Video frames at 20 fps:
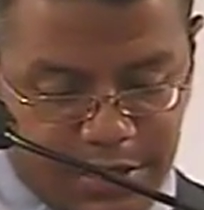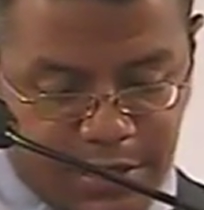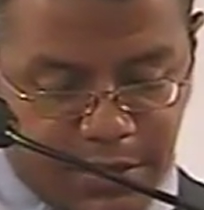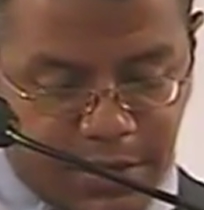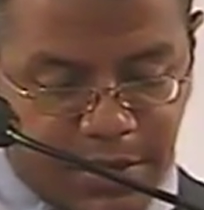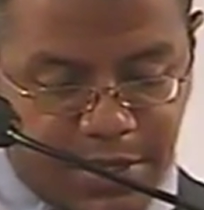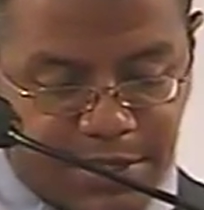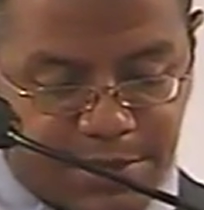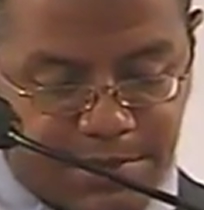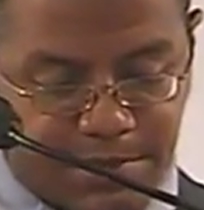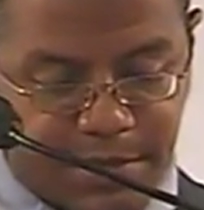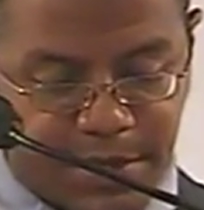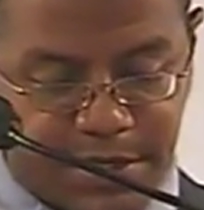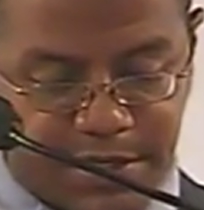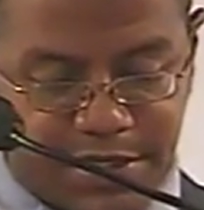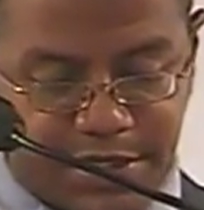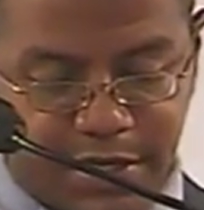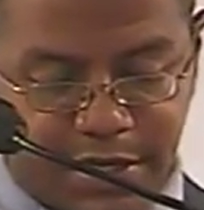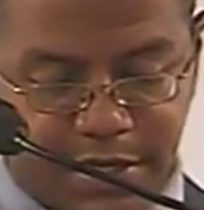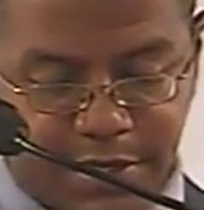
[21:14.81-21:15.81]
during his
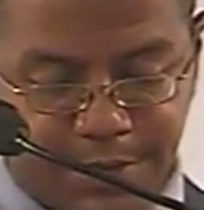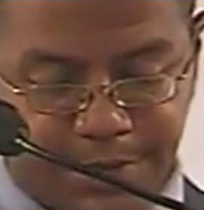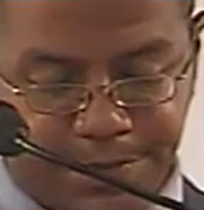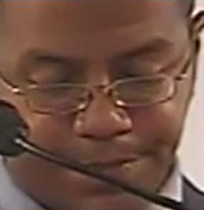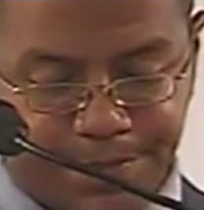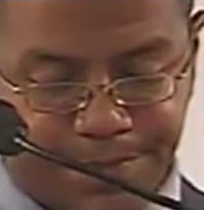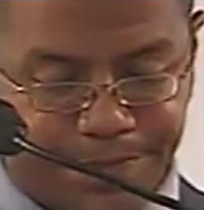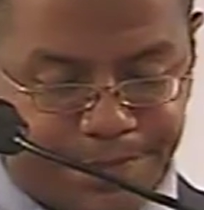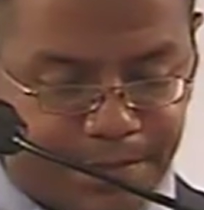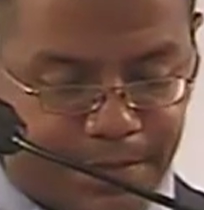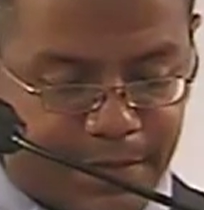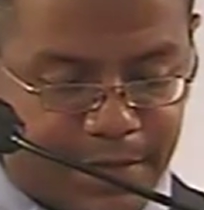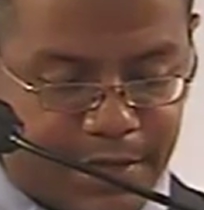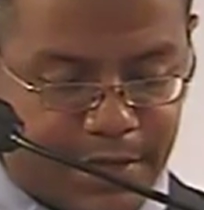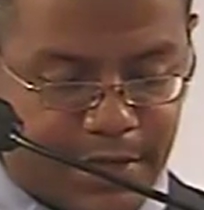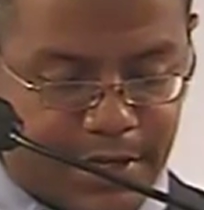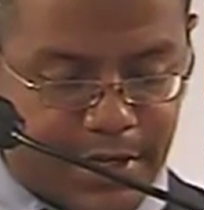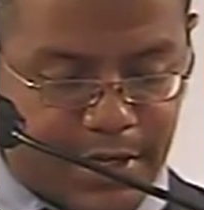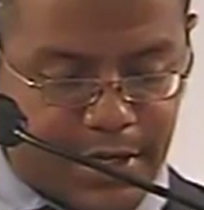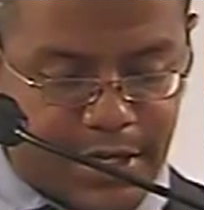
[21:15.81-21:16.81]
his um,
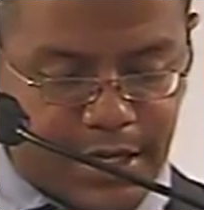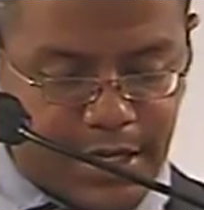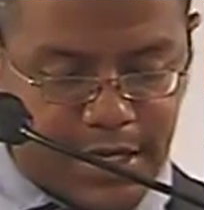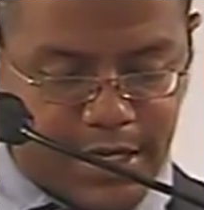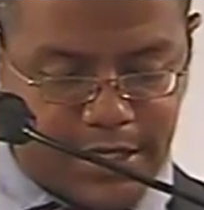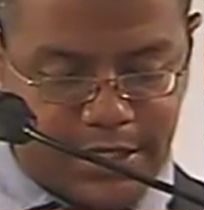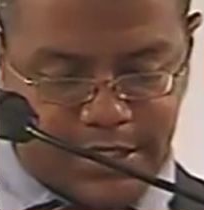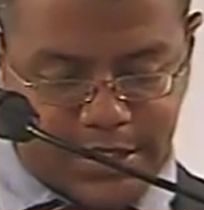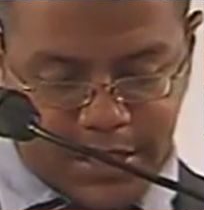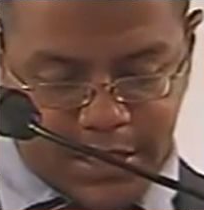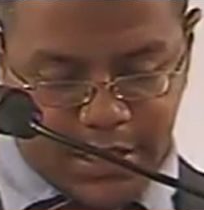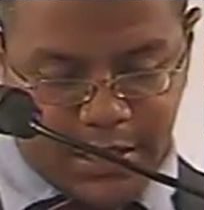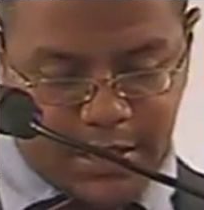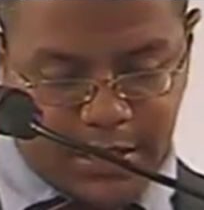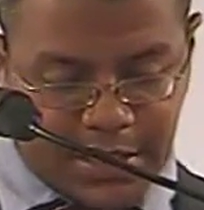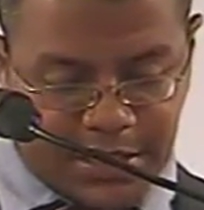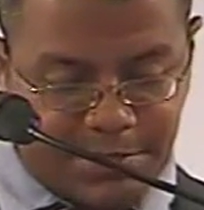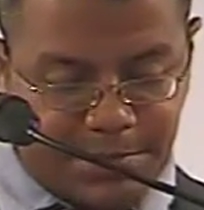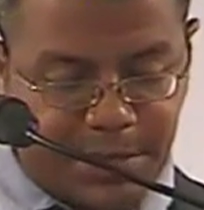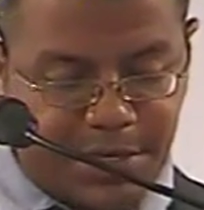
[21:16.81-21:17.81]
his uh,
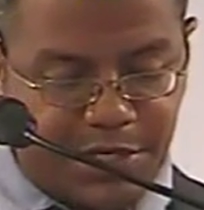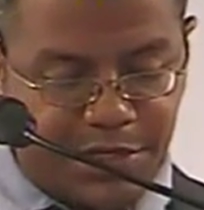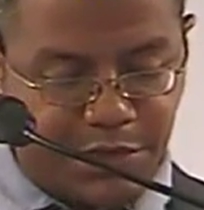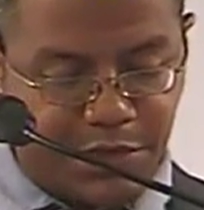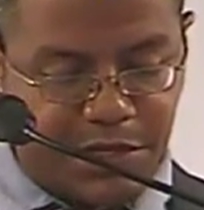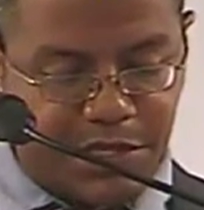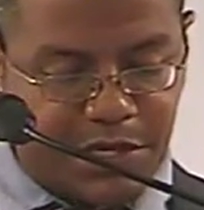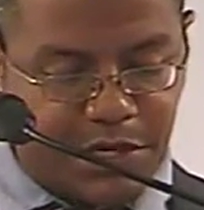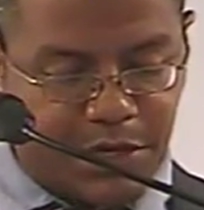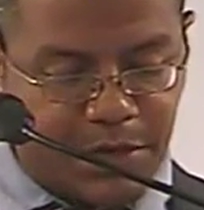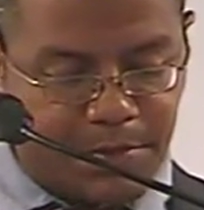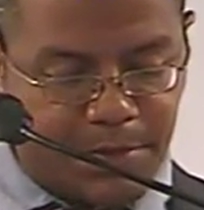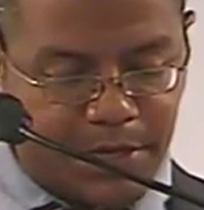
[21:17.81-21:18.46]
his ministry there.